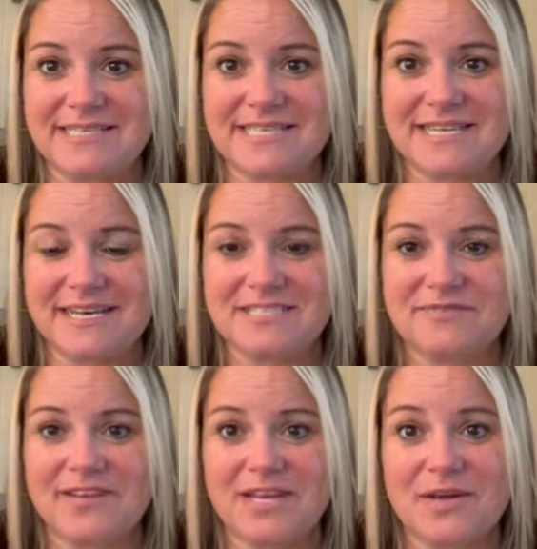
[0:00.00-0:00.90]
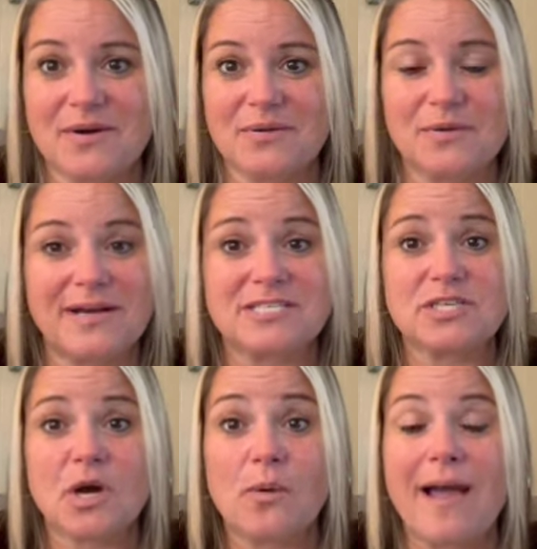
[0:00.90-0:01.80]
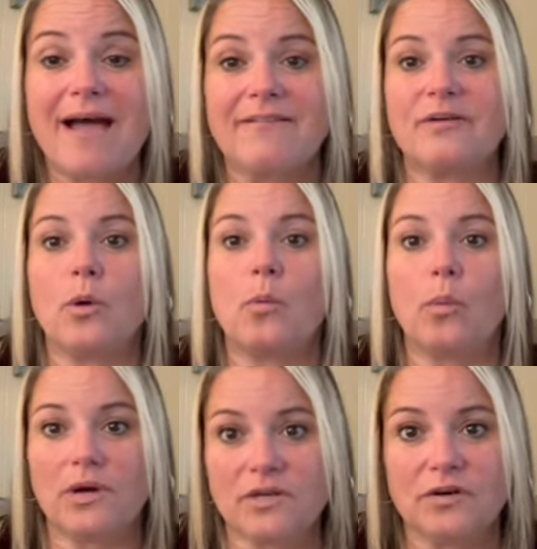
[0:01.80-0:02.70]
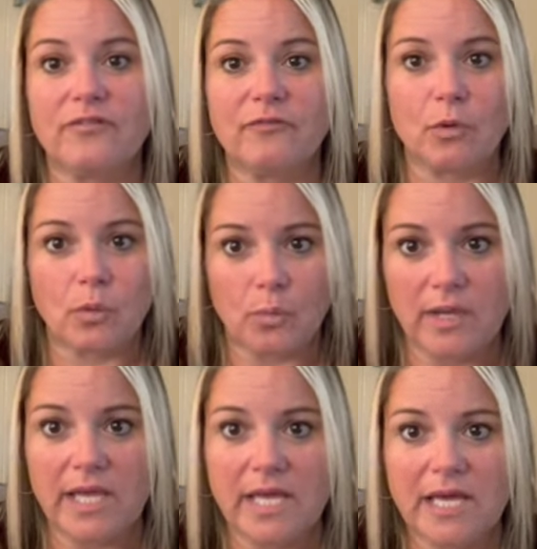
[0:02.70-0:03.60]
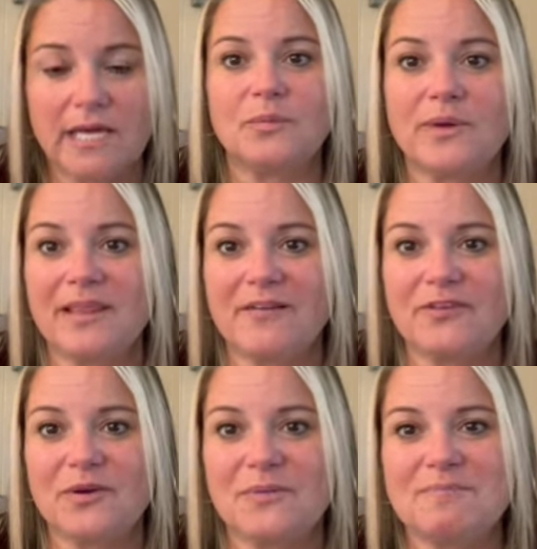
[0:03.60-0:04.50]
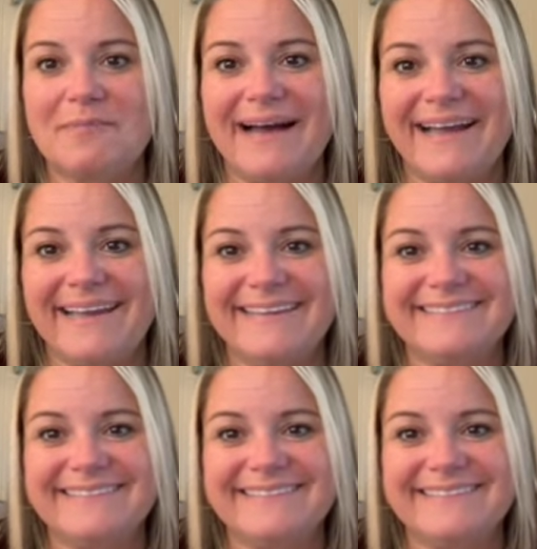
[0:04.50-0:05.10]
in the next video. You guys go have a wonderful week. We love you. Bye.